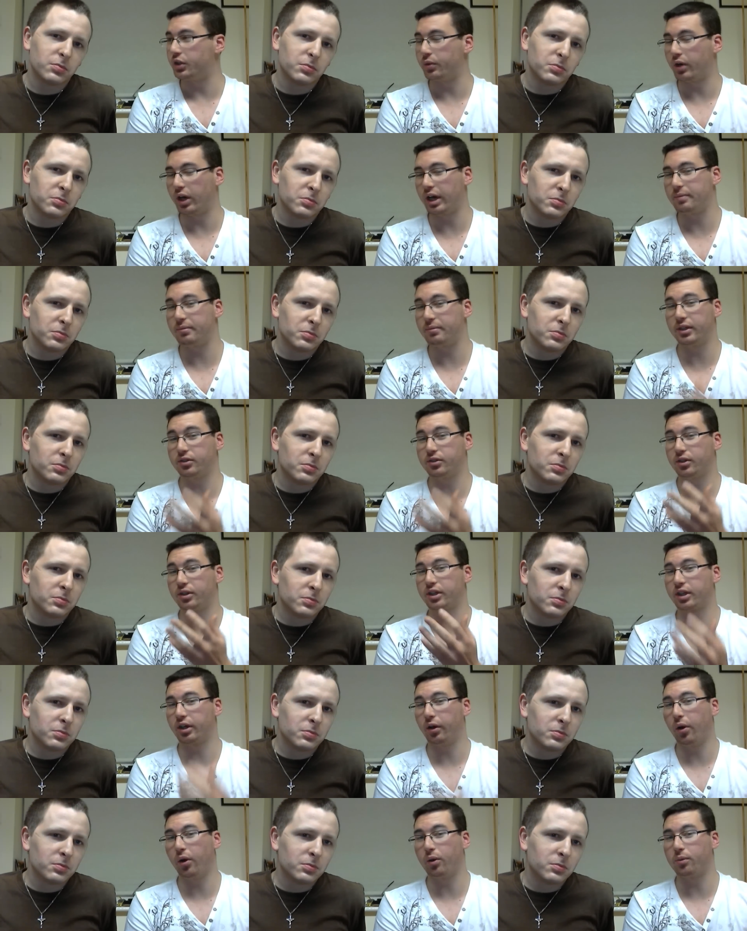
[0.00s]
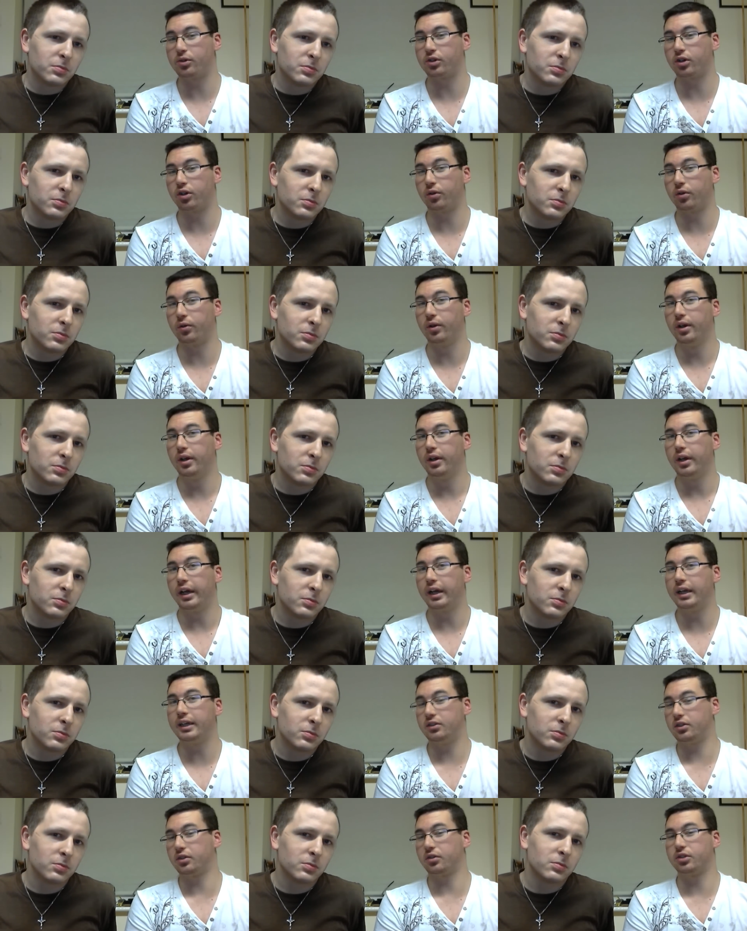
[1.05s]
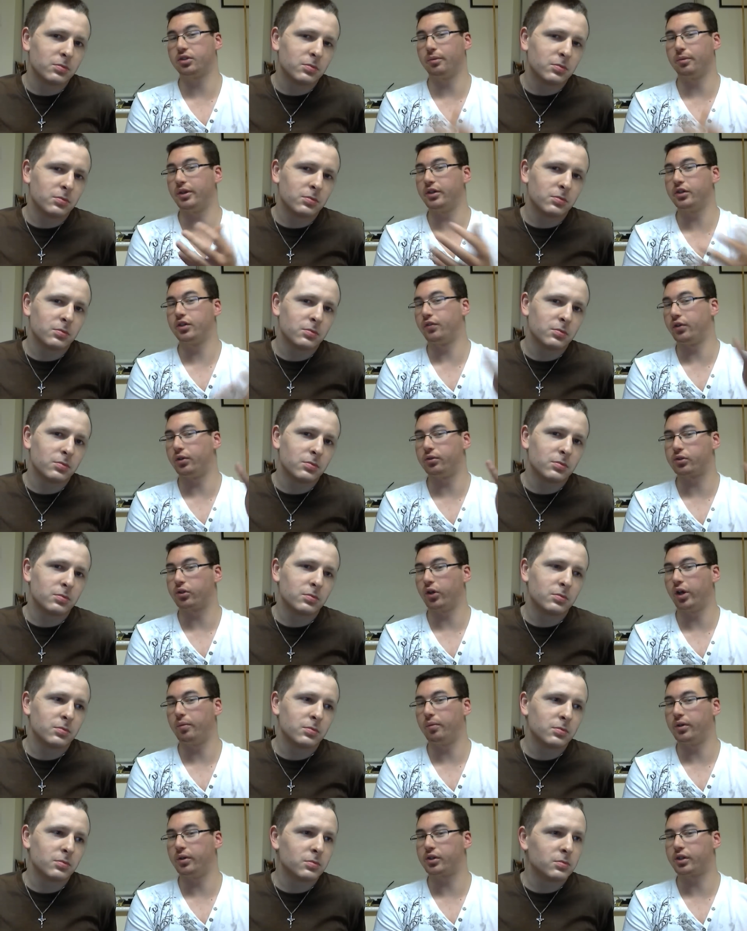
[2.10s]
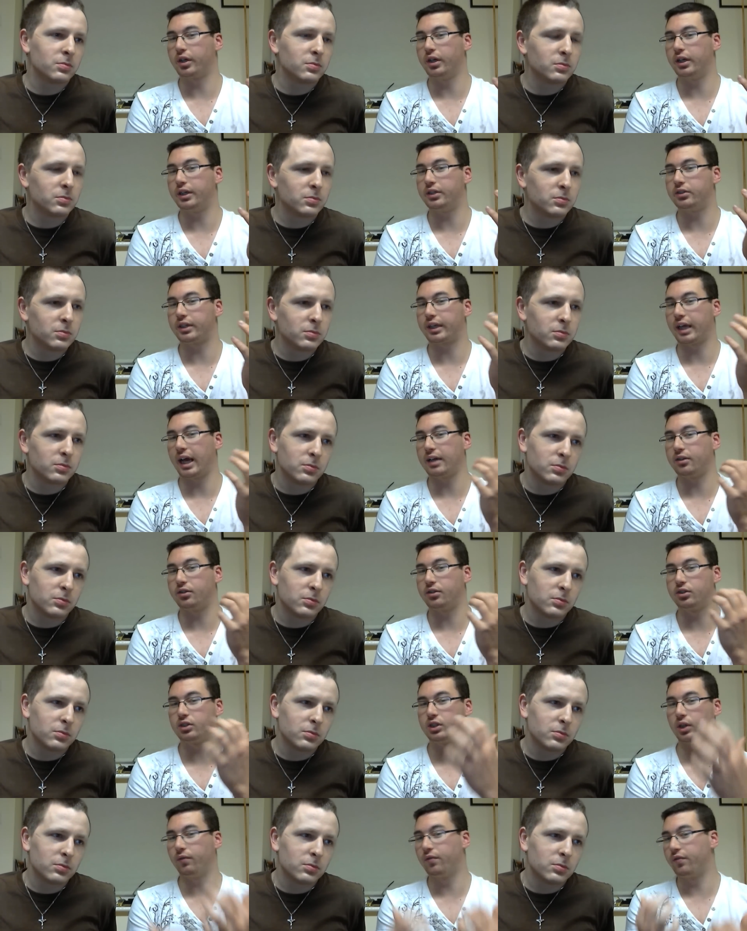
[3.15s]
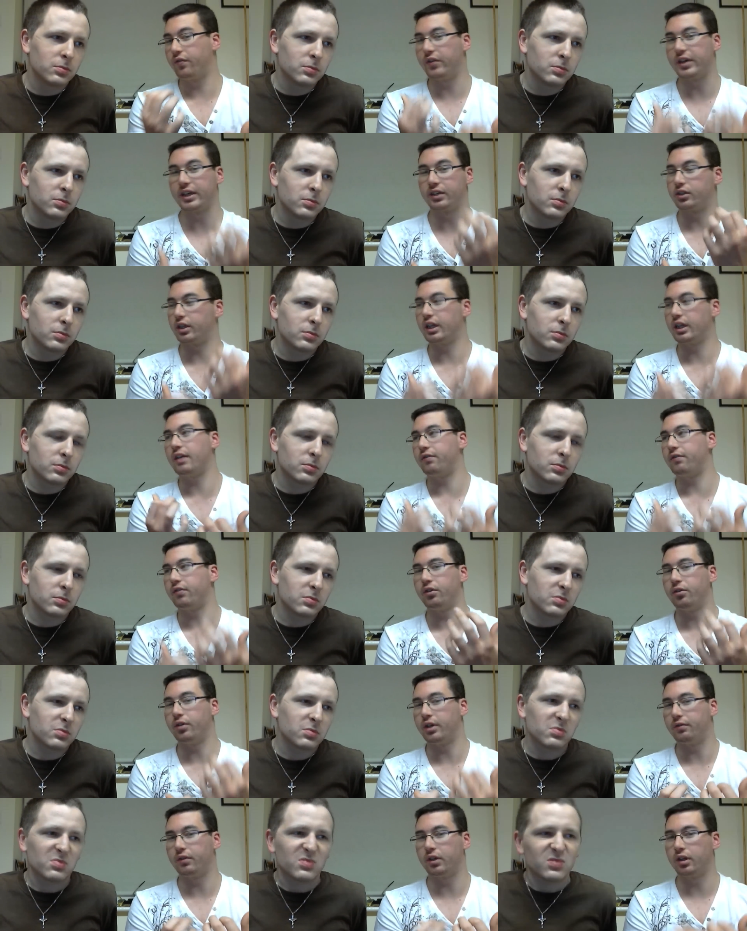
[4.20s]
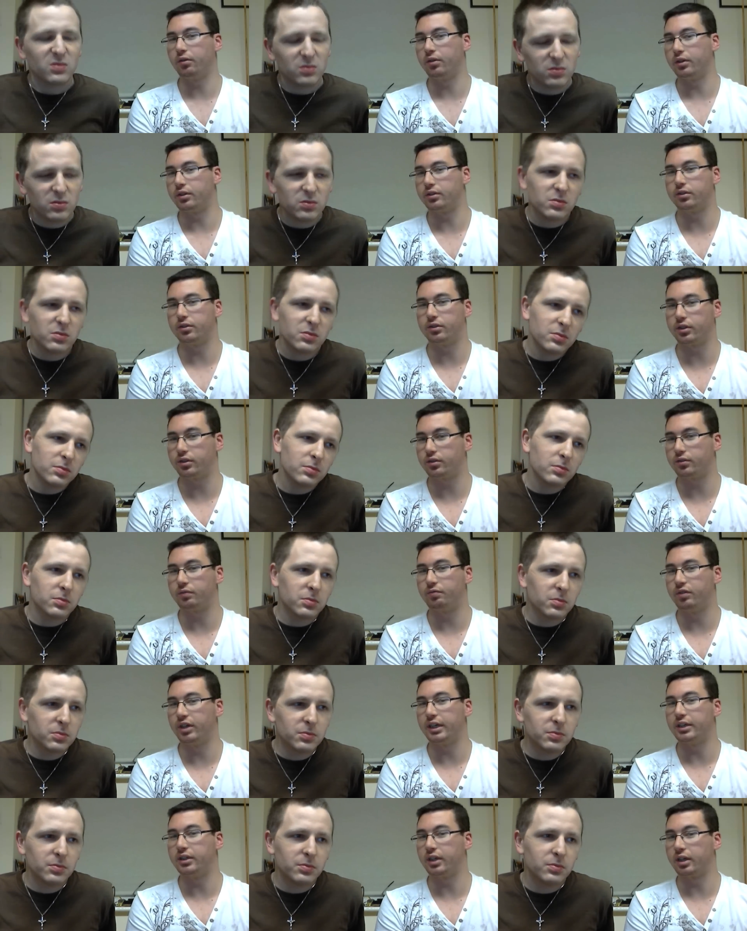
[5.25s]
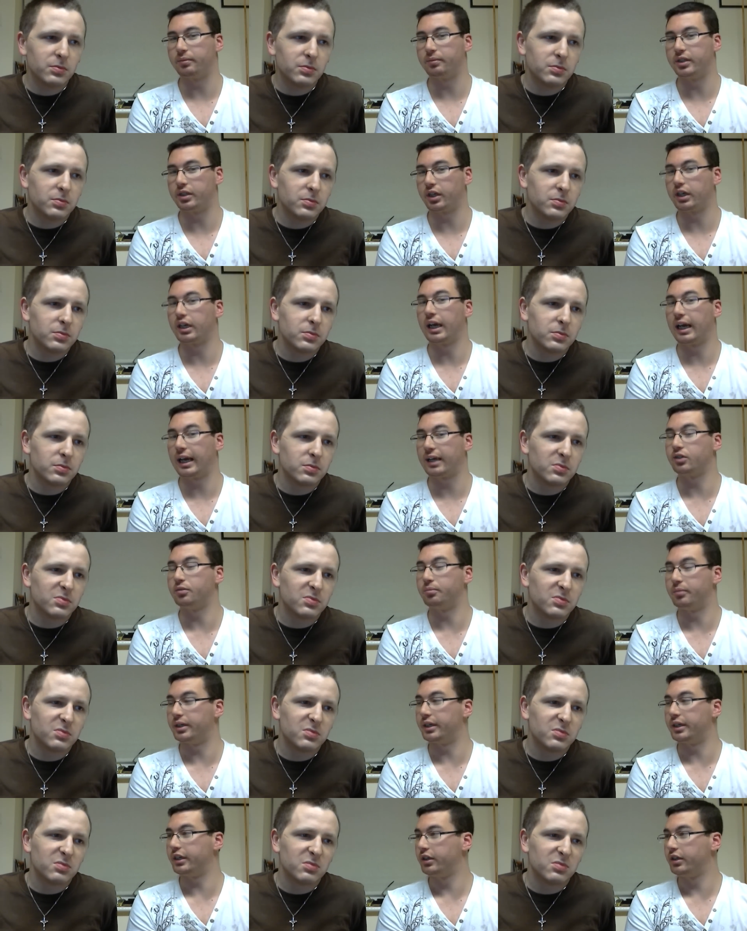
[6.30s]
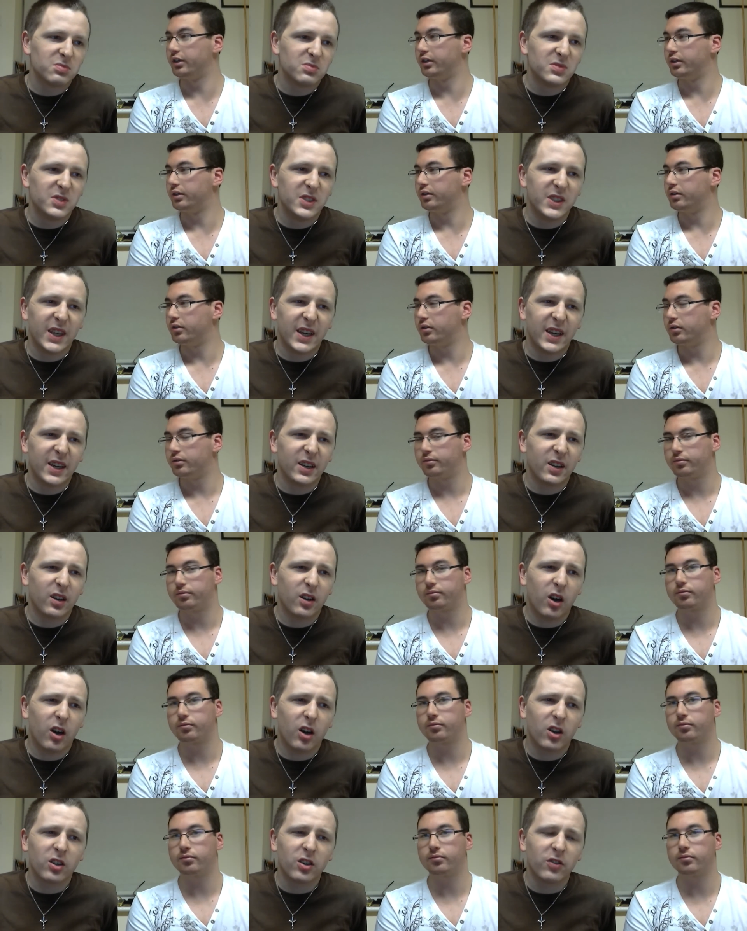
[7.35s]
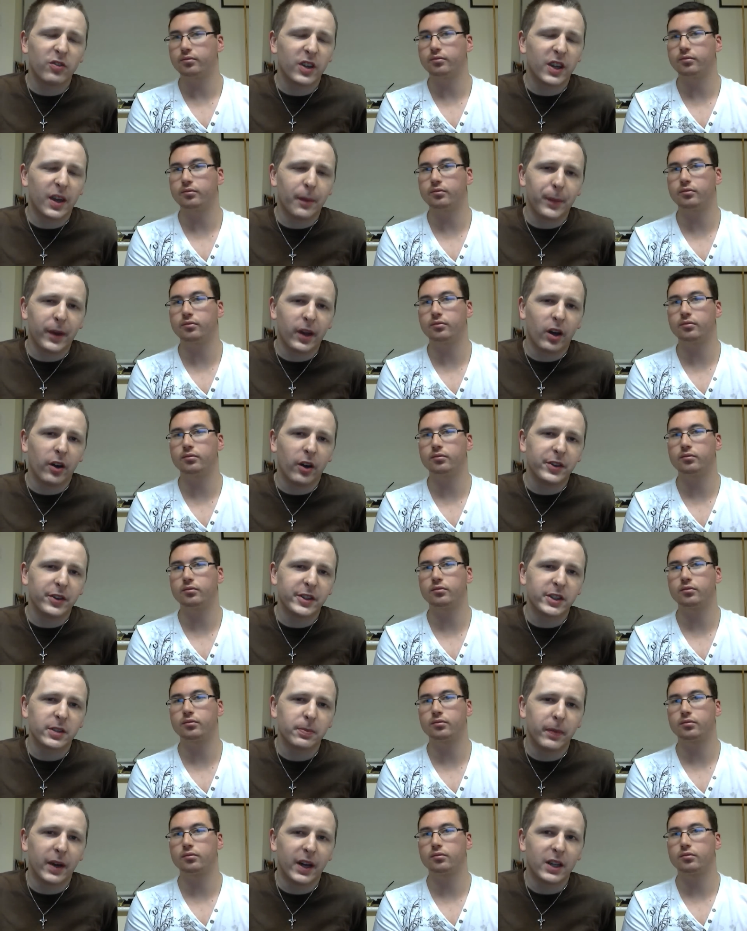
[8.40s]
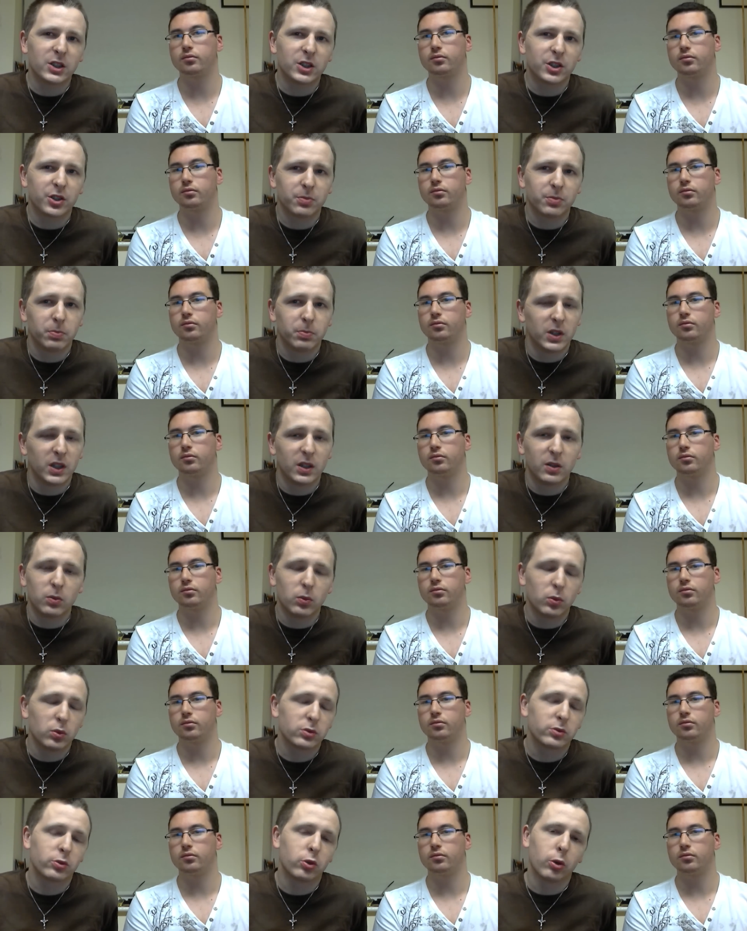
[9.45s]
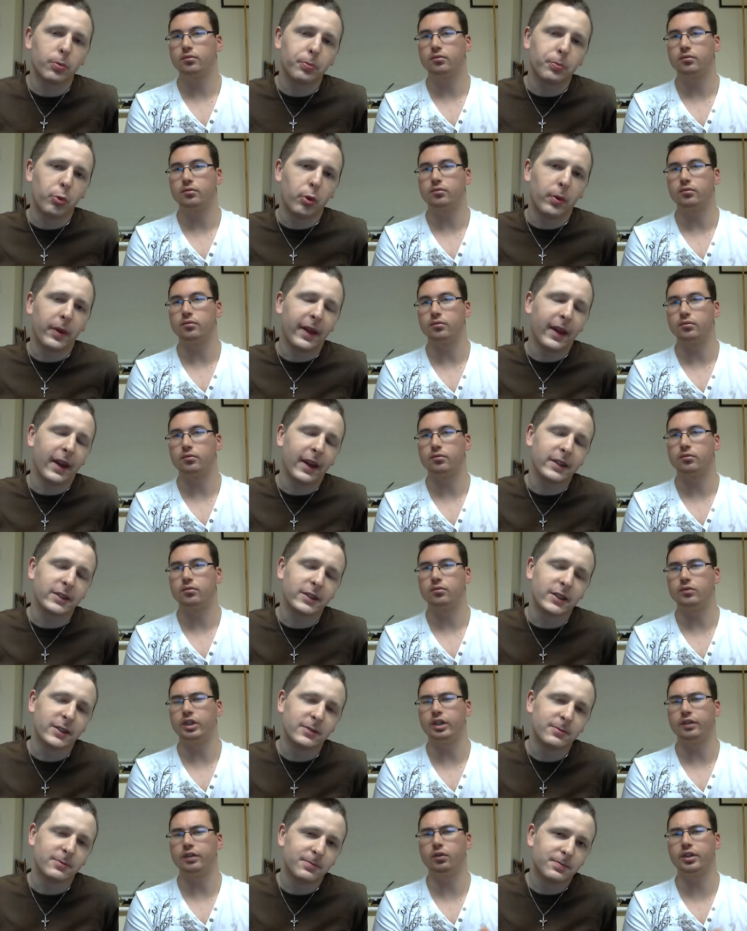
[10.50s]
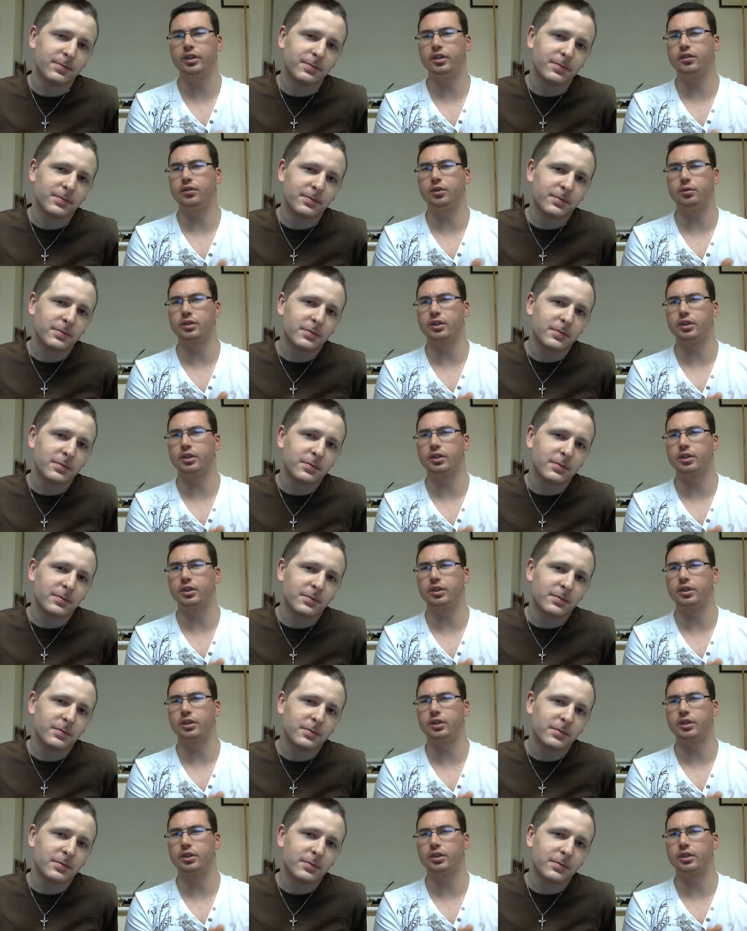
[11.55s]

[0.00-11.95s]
Speaker 1: you hype this on the Go Home show, at least they've got some interviews going which can at least add something to their feud, even though it's just
Speaker 2: really done been done at the last minute. Yeah, I couldn't really get behind this match, but we'll talk more about that later.
Speaker 1: Yeah, I thought the interview